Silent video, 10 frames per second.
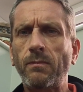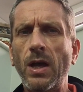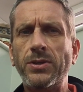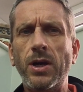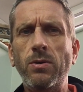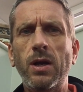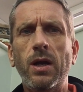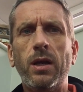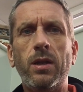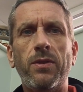So
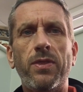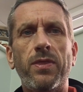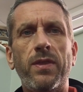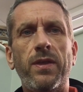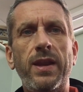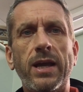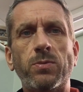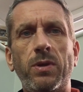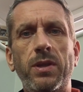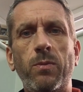you know, the next
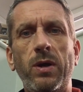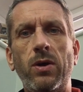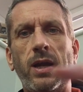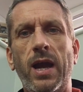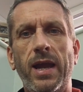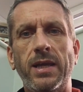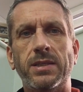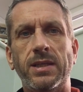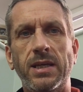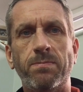one that we look at
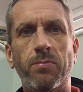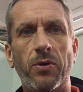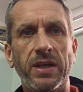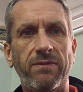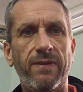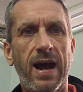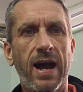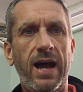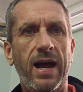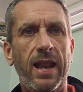is body fat,
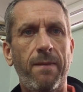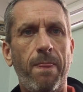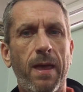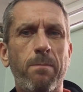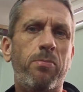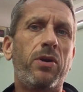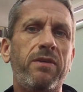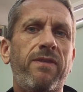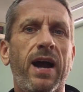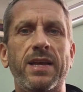and body
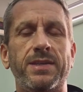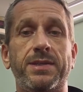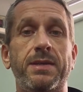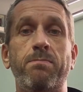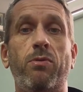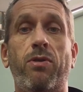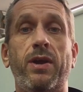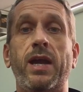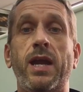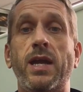fat is a simple
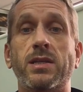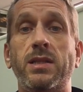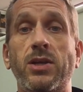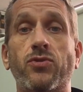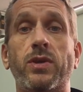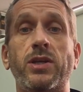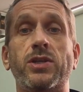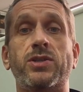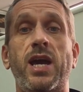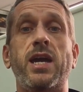thing. It is literally
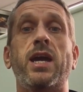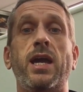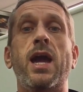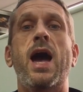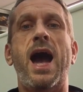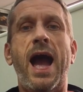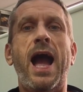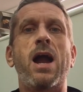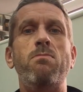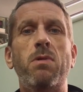just taking
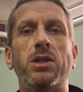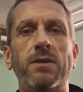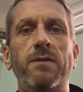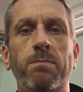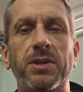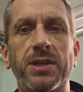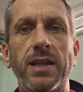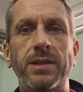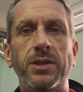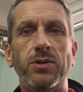how much of a
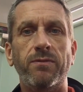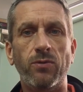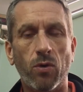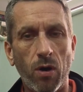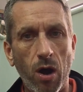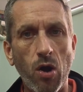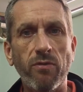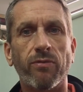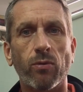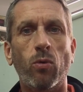percentage of your
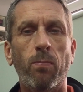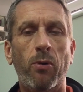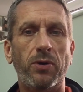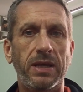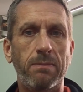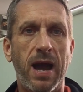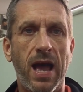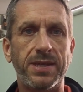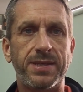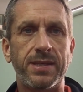overall body
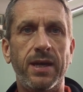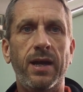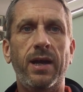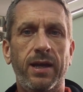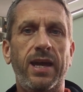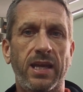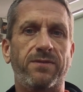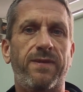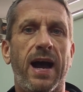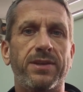mass is
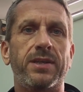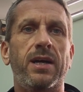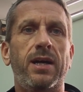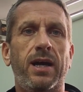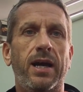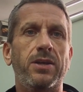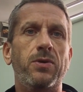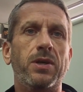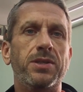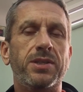fat. And you
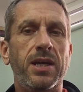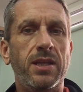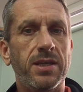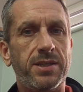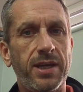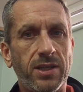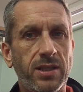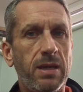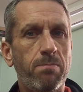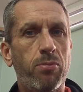can see that
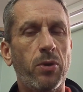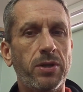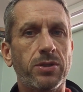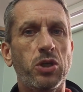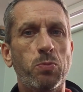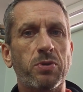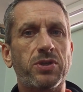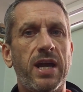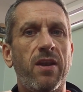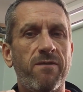
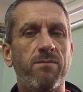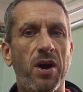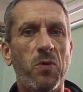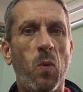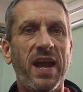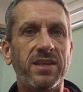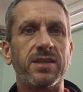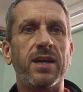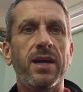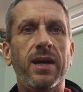16.2% of my weight
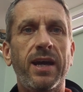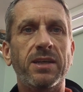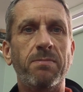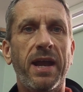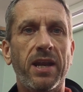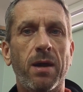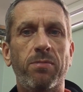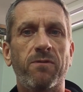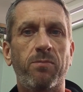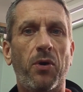is made up
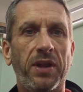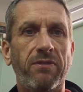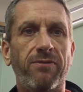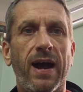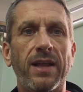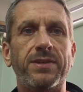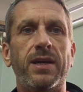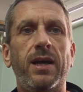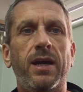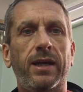of body fat.
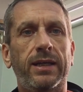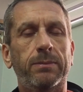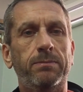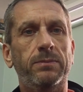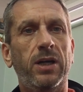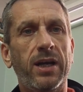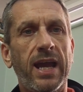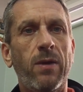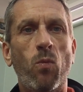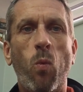
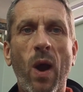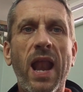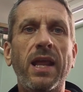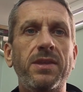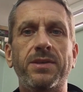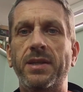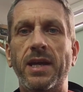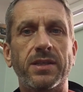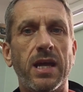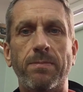Again, well into the
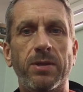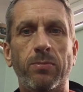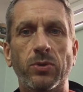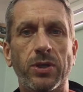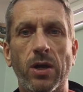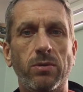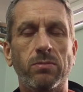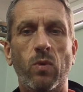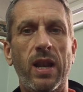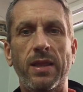acceptable zone,
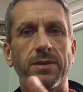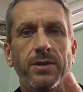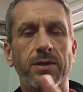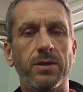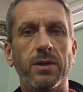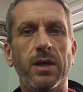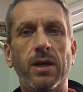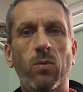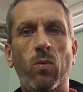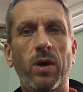well into
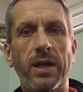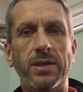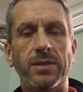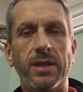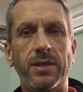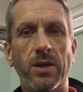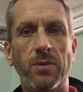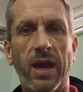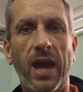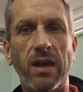what is
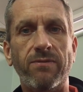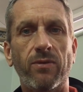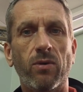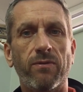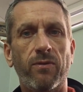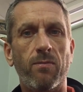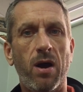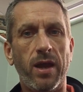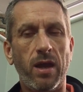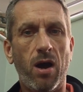okay for
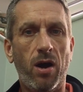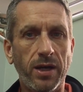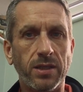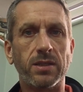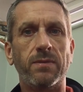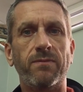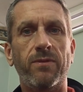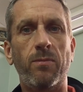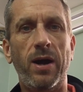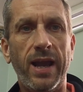my height and
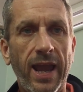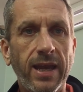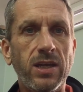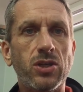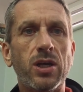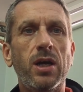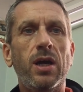for my age.